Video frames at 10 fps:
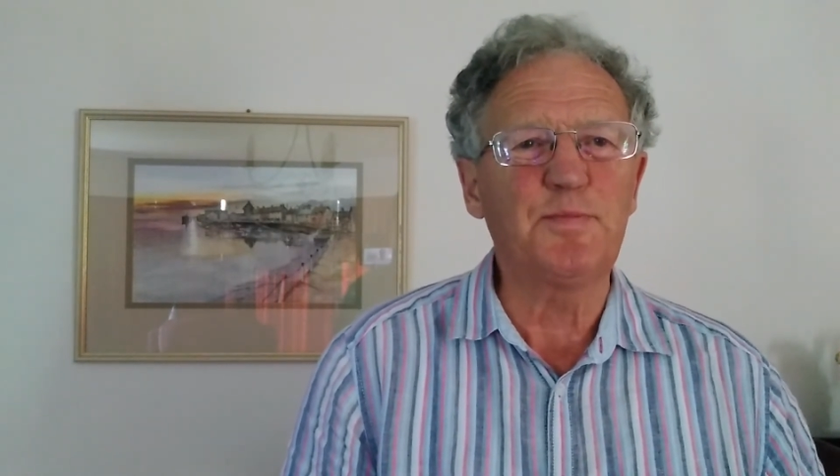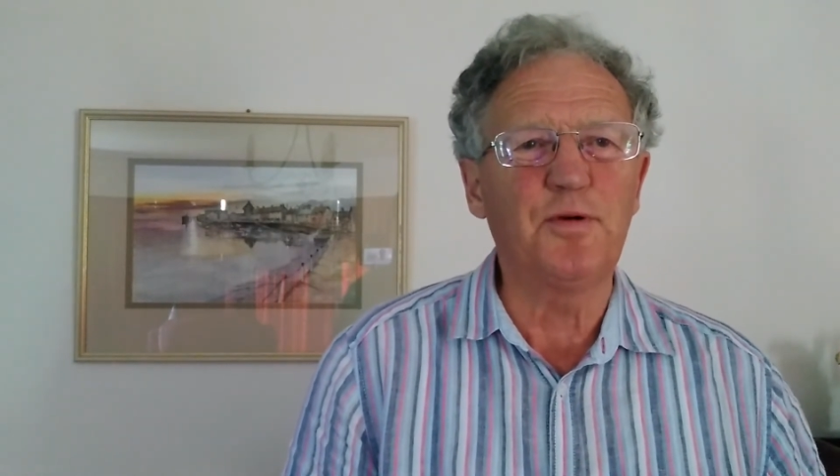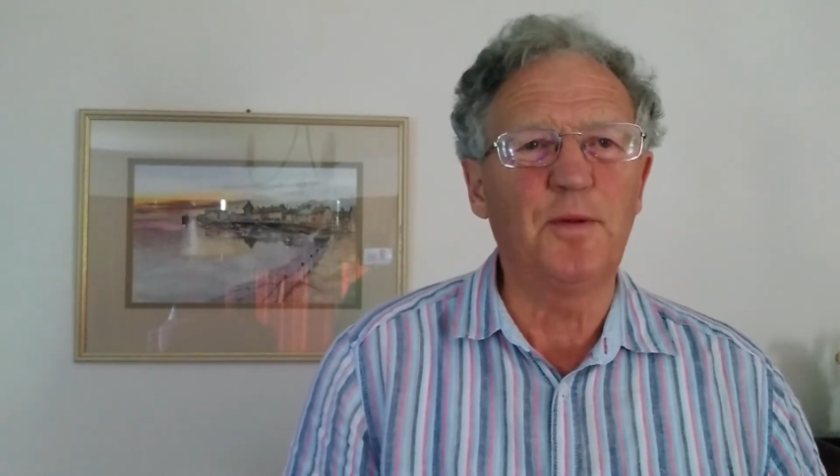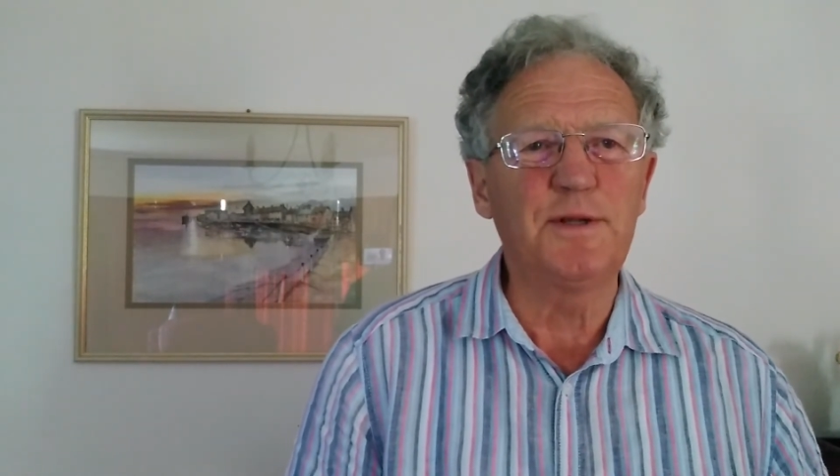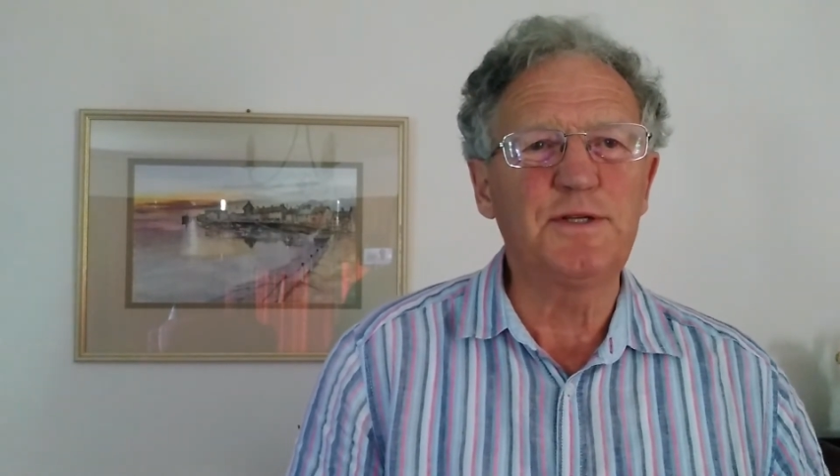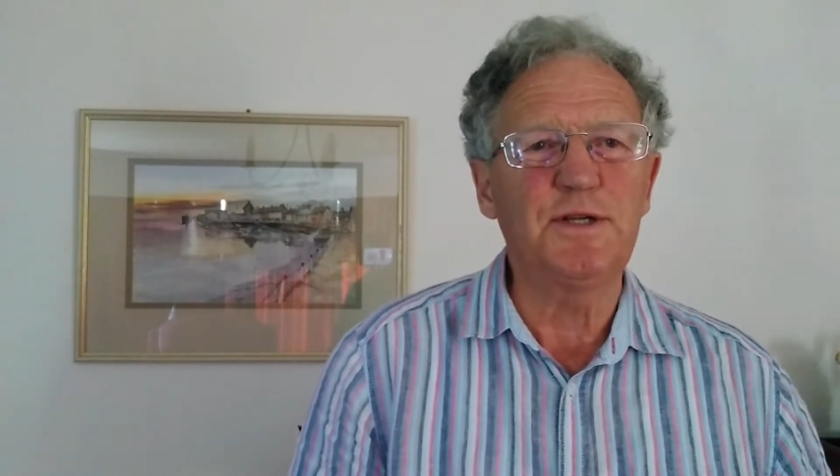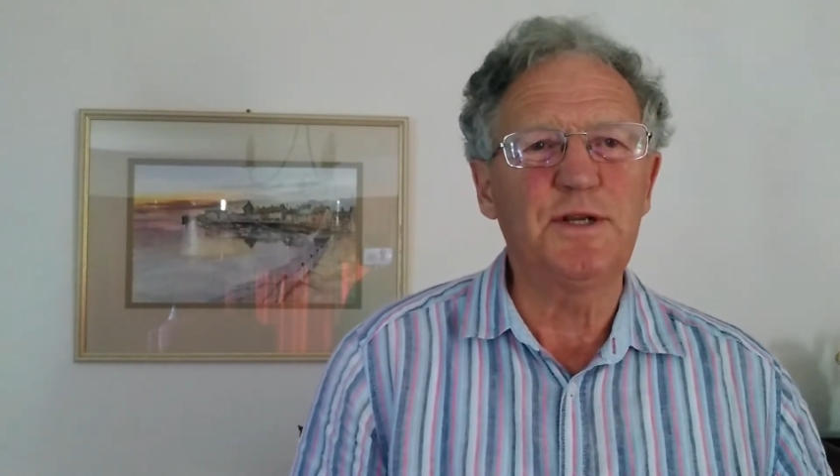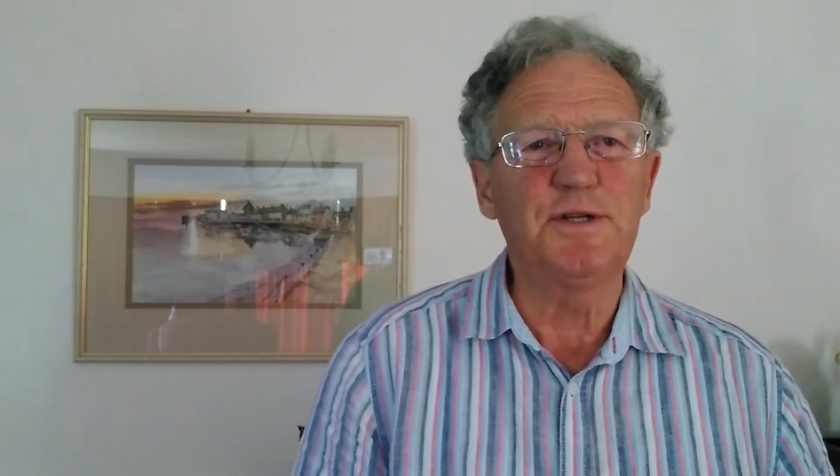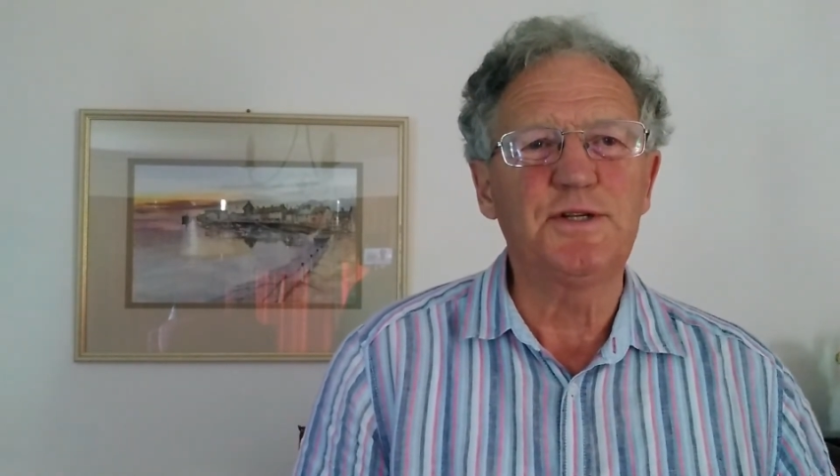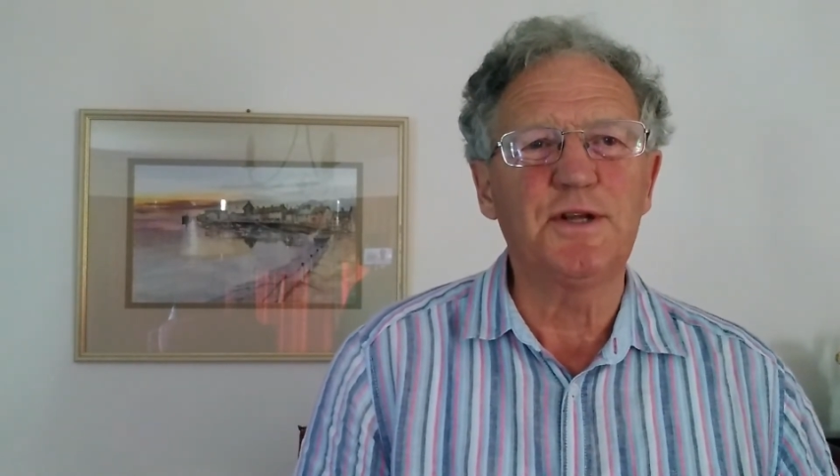
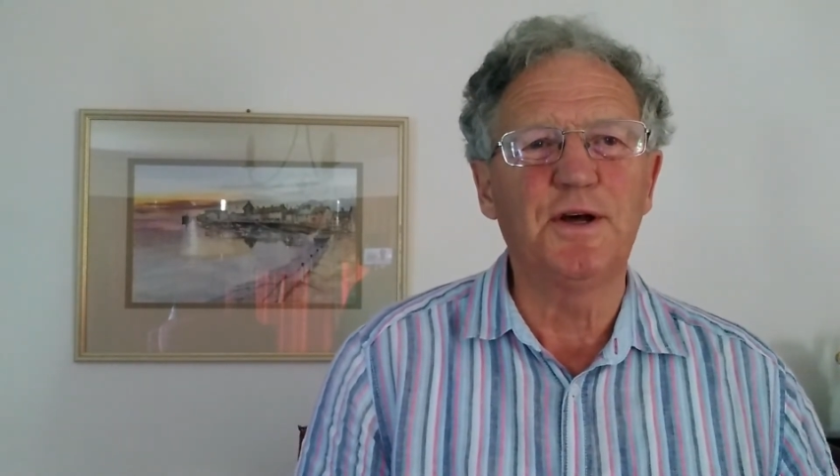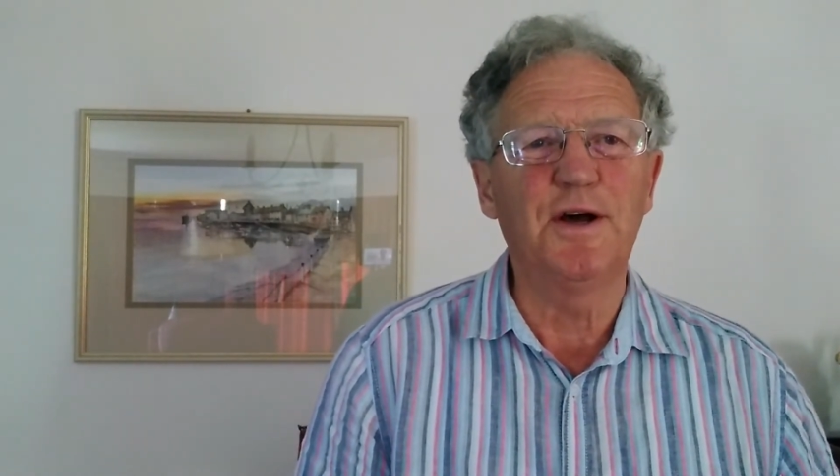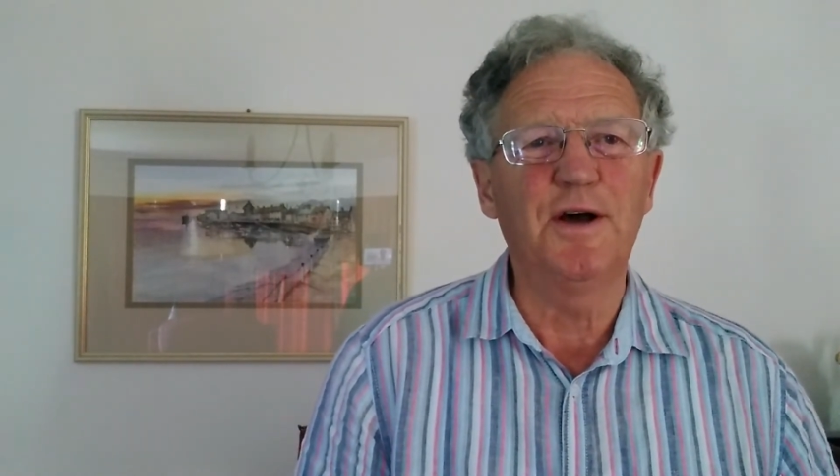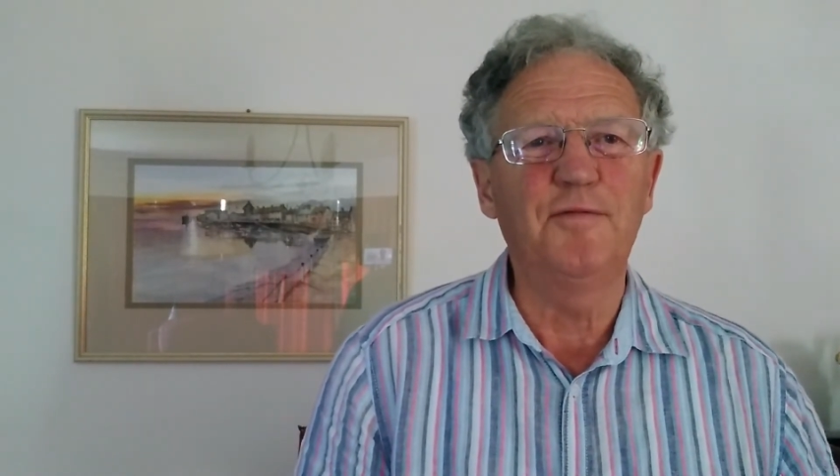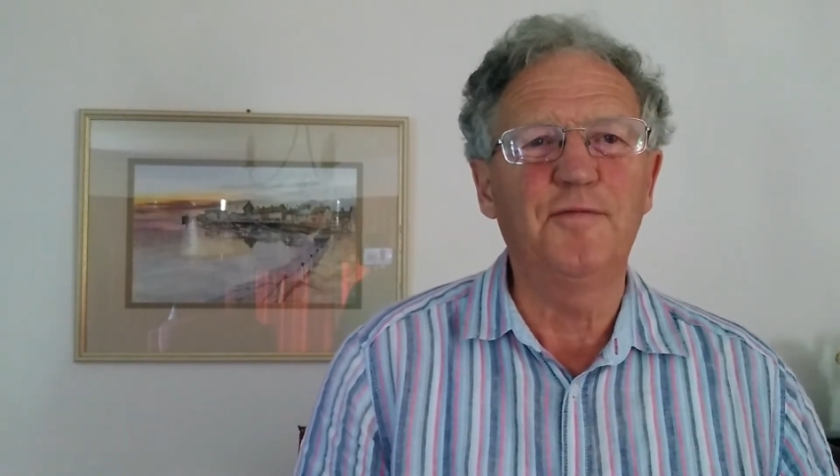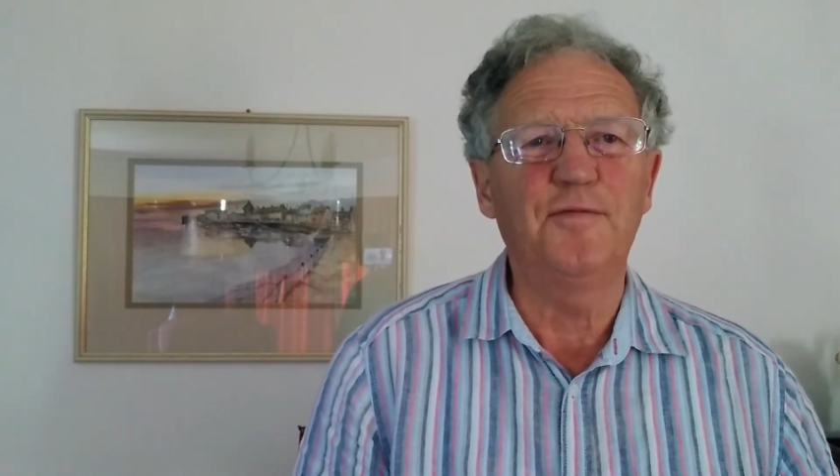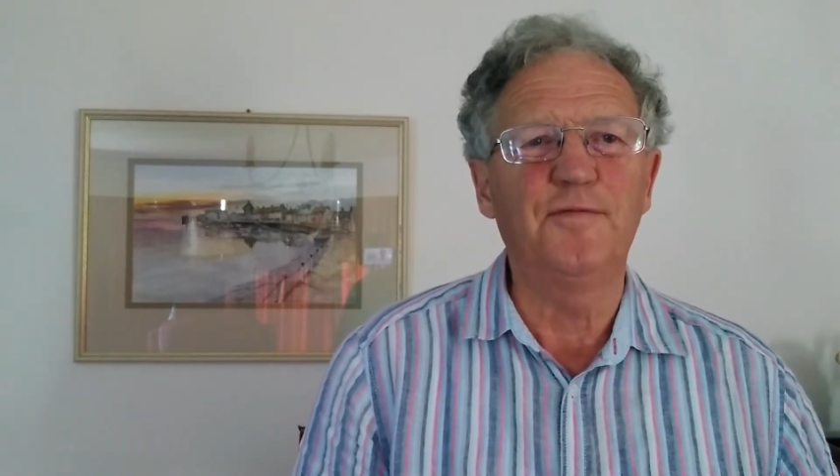promises of